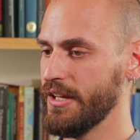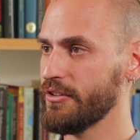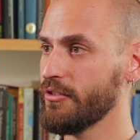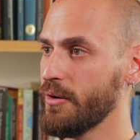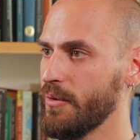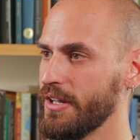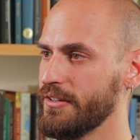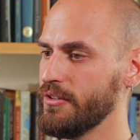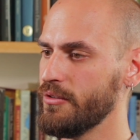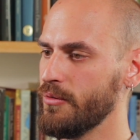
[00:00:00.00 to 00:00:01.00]
is a great way
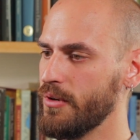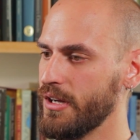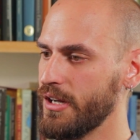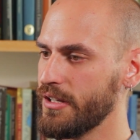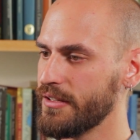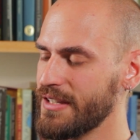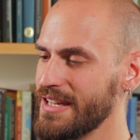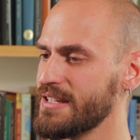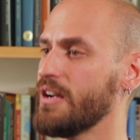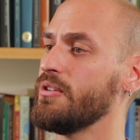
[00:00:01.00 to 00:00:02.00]
to
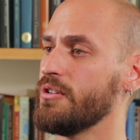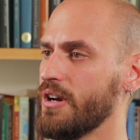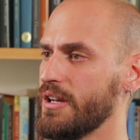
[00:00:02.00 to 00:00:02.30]
test out your